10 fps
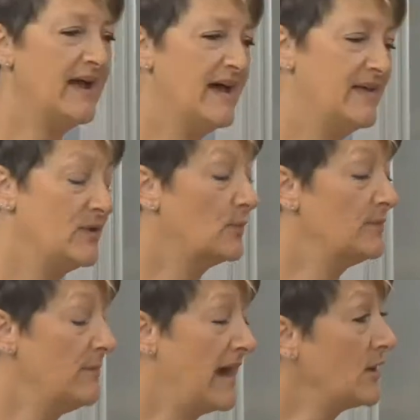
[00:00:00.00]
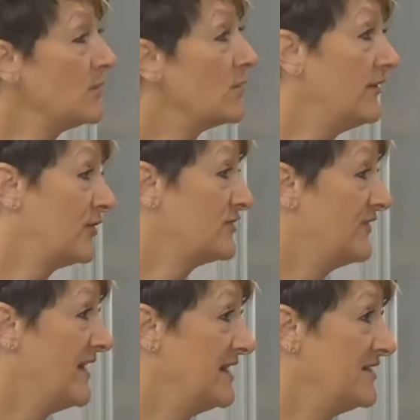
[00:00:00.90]
uh, the Migraine Research
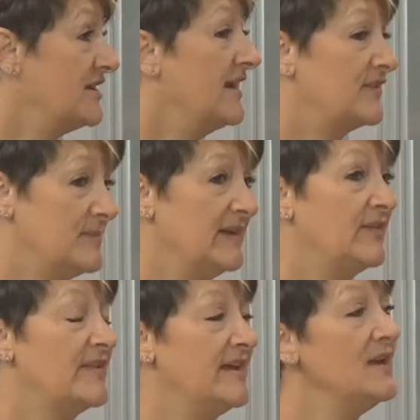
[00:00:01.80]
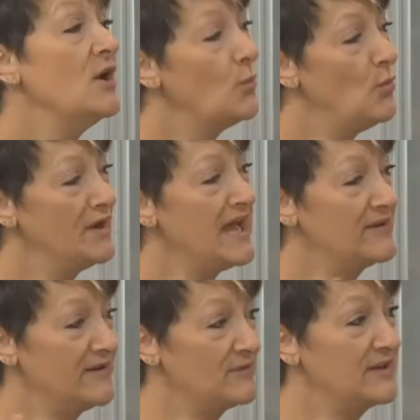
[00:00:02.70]
Foundation estimates that one
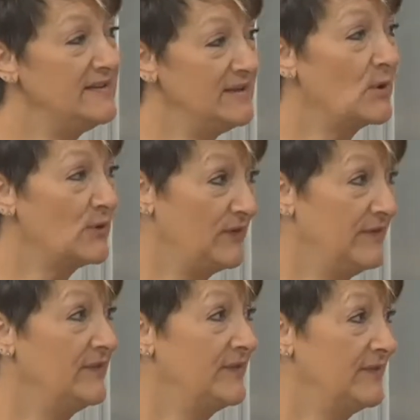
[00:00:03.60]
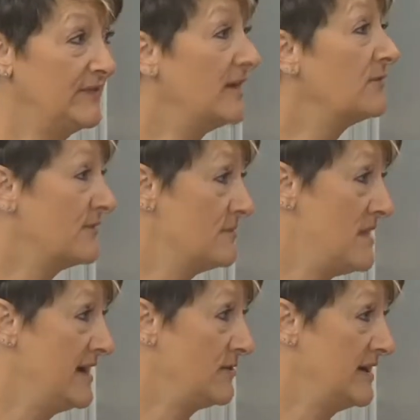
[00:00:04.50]
out of every 10 persons suffer from
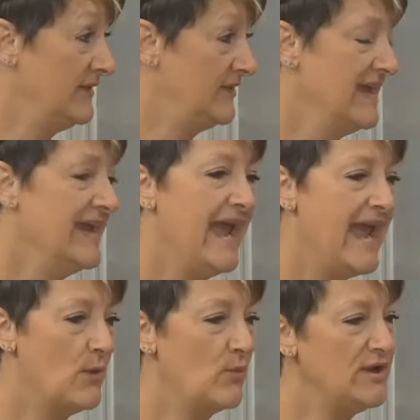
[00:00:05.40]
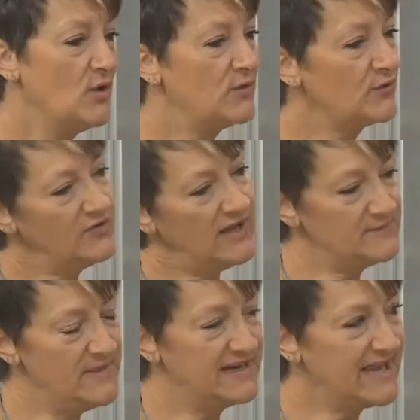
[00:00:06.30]
migraines. And we know there's
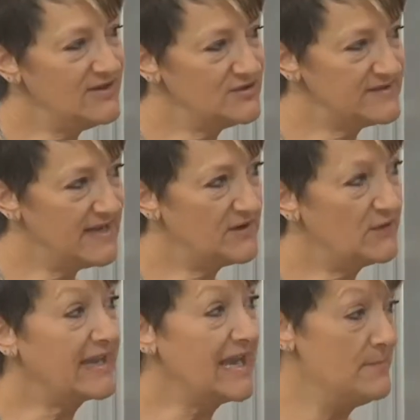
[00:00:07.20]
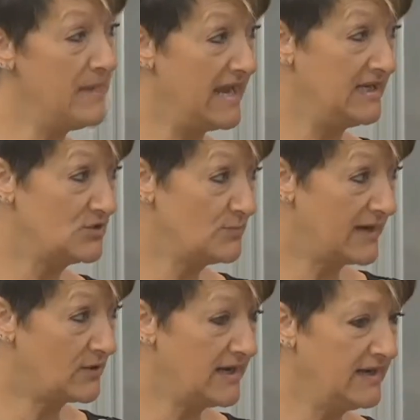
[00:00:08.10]
lots of medications out there that mm -hmm. can mm-hmm. manage
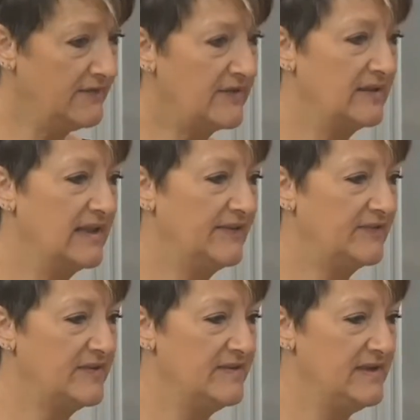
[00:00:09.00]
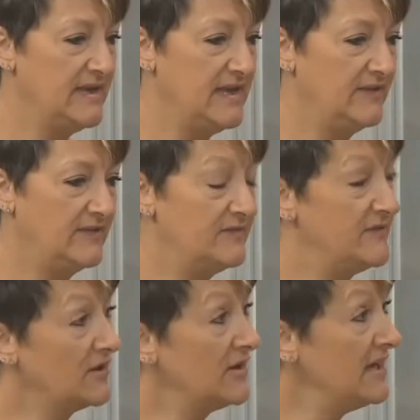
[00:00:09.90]
migraines and lessen the
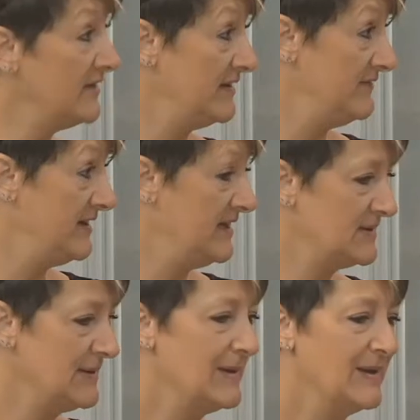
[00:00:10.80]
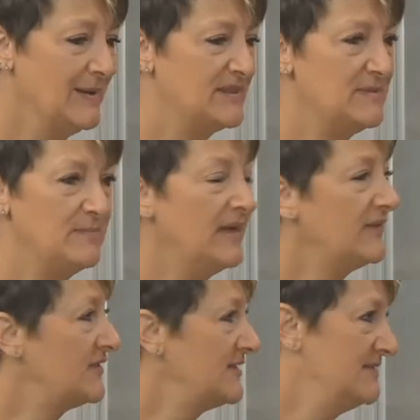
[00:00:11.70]
severity of an event. But the
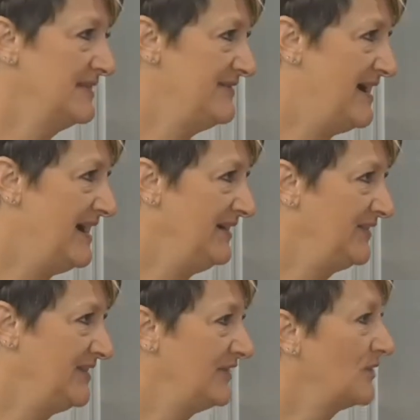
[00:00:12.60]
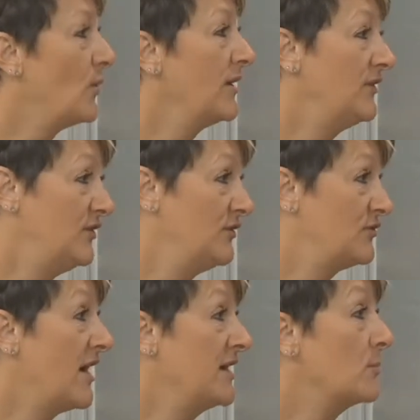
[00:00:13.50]
best advice is always to
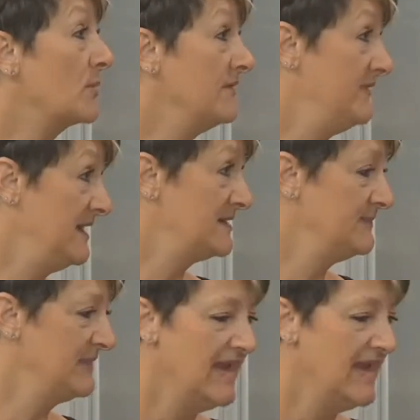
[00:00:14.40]
try to prevent.